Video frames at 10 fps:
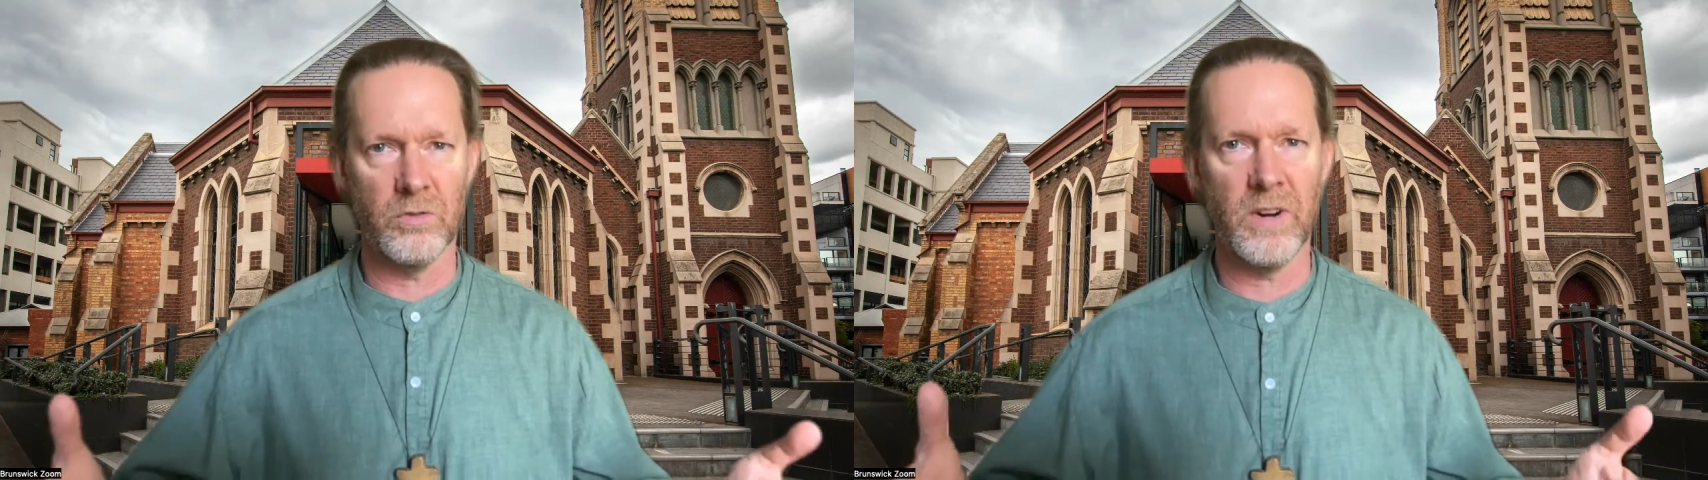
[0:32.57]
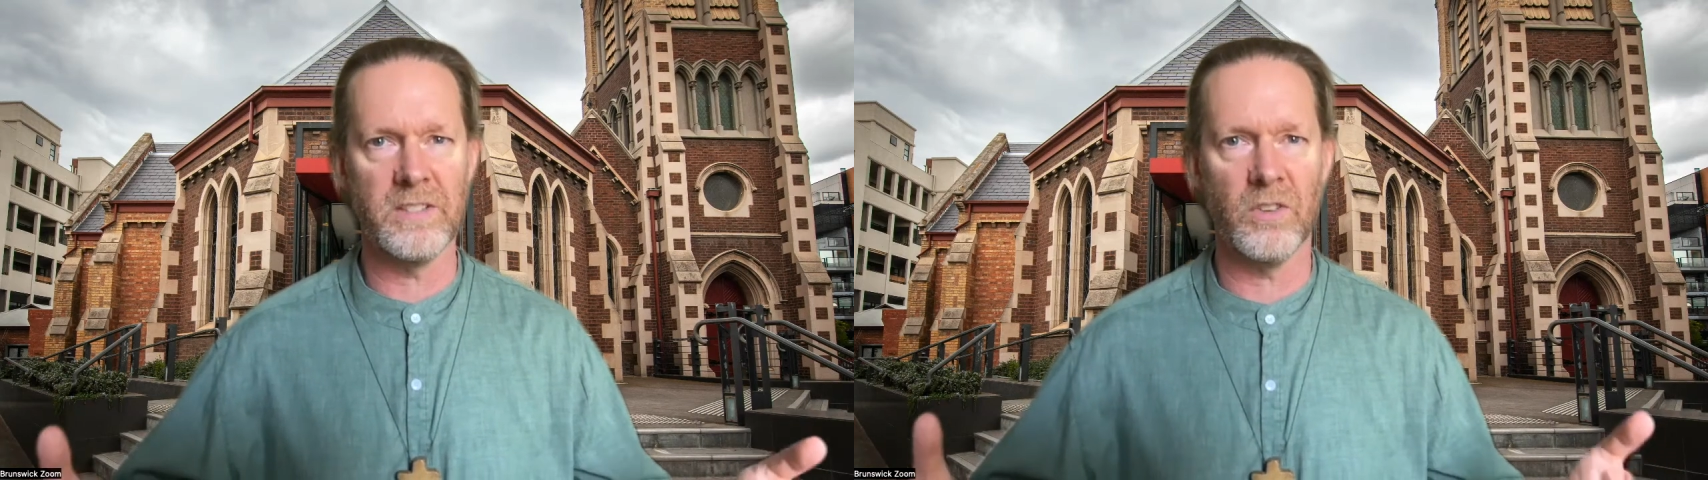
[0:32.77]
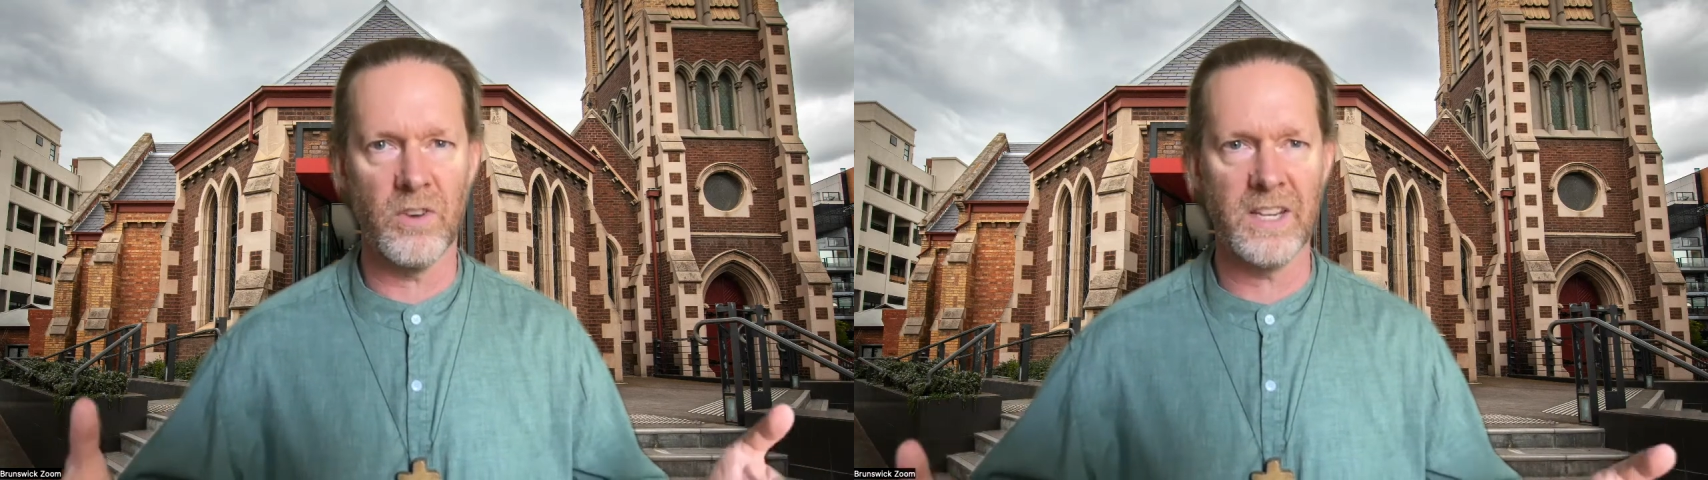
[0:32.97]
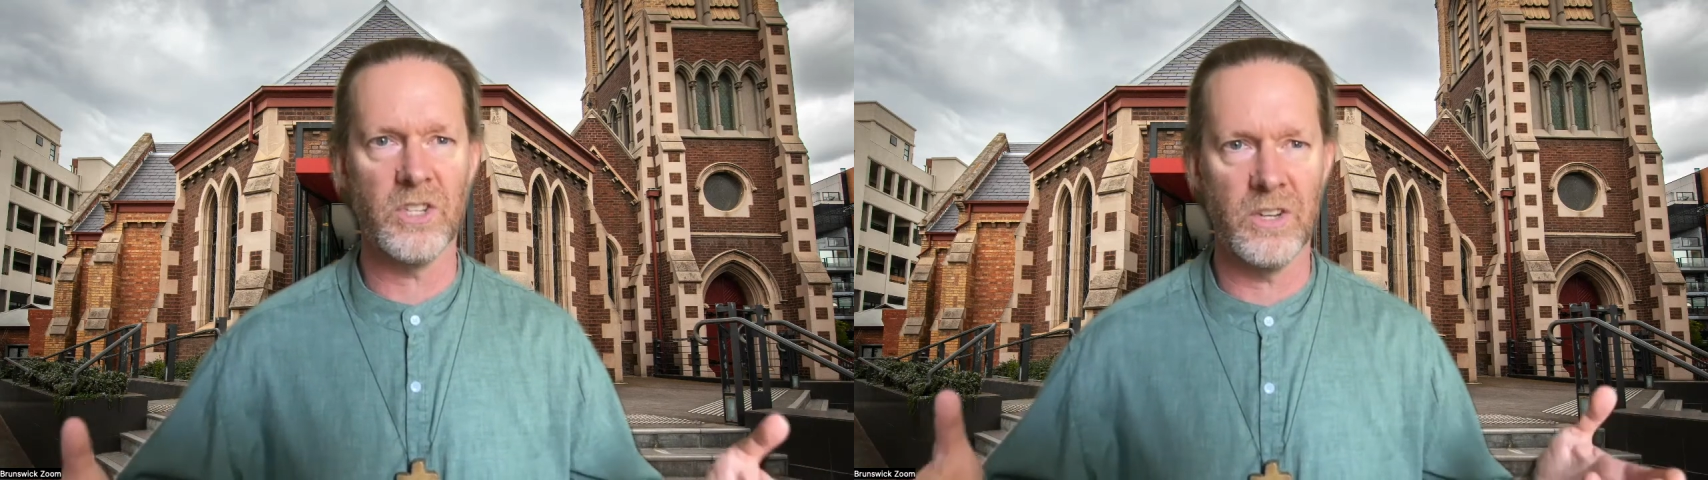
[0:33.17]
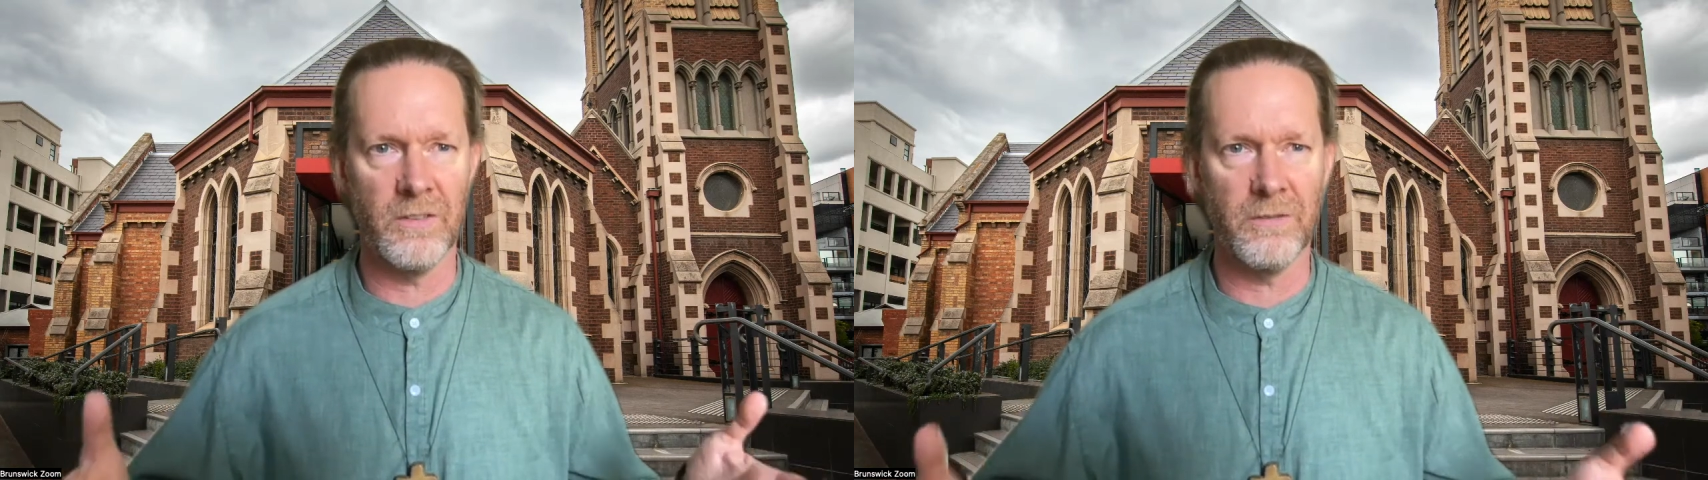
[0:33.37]

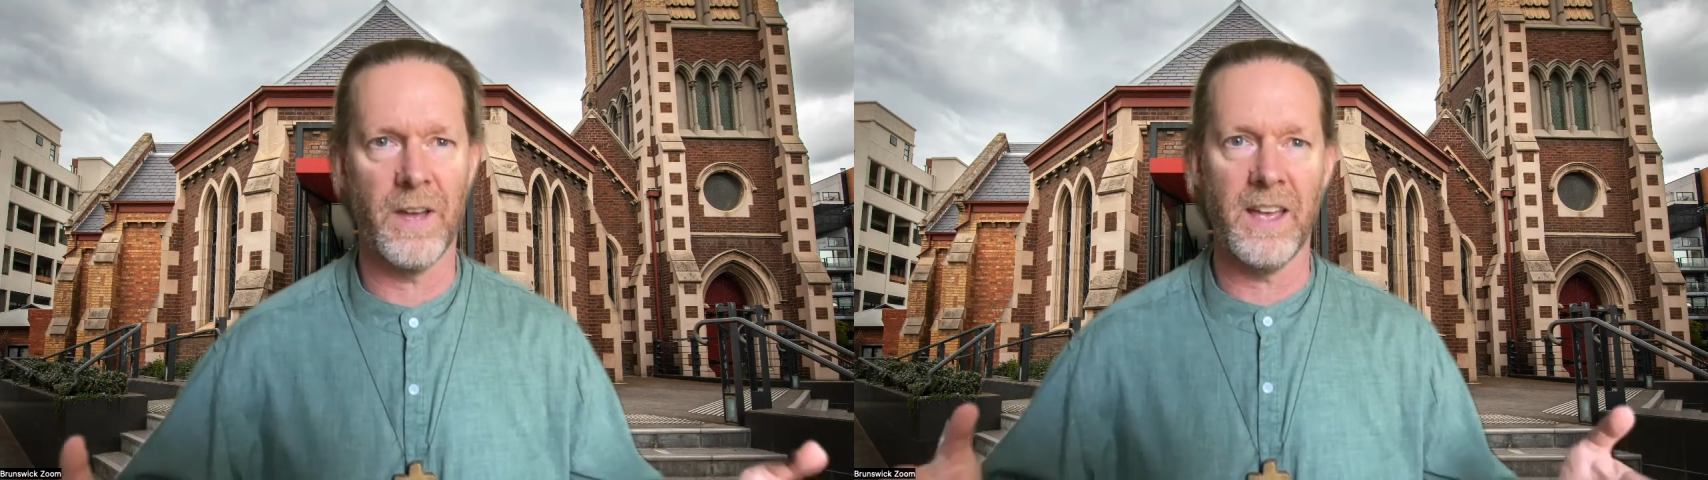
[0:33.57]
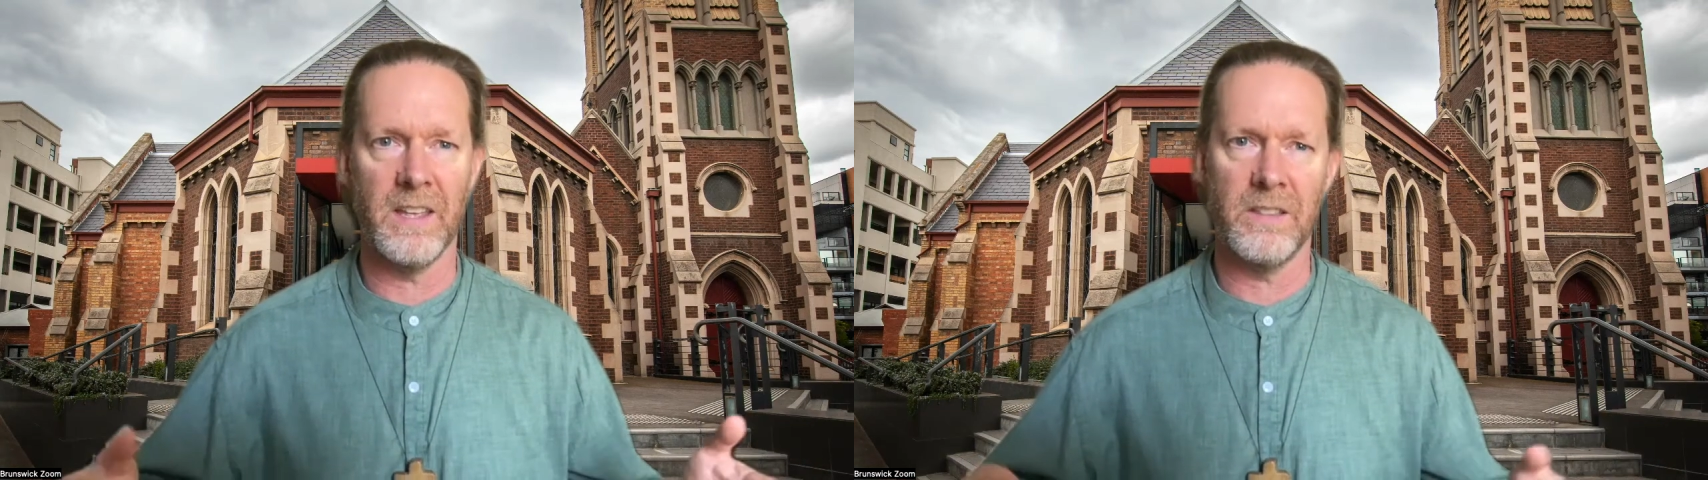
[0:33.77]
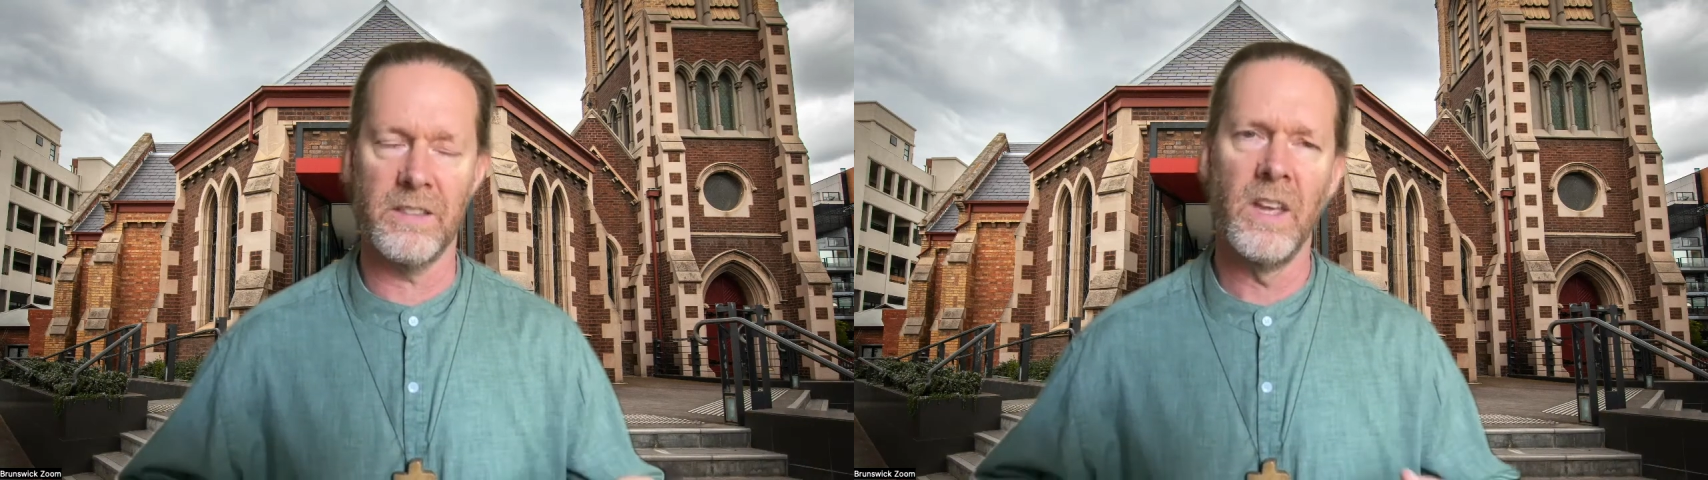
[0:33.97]
resurrection faith,